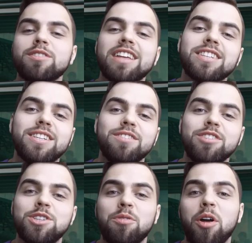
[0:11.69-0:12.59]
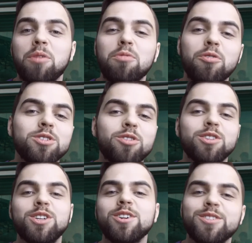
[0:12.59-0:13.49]
So that's a TV show, not a movie. So I
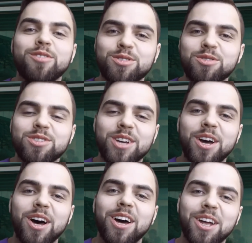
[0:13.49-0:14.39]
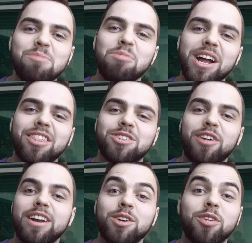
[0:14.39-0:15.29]
was curious if this was gonna break the
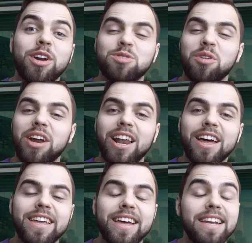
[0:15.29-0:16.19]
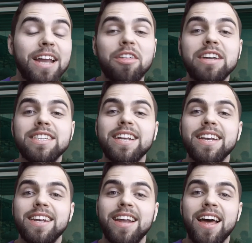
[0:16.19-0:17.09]
trend and critics were gonna like it. Now they
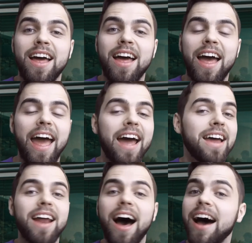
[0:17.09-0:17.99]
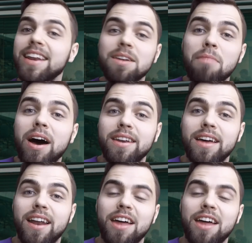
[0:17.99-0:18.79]
didn't, and I didn't mind it.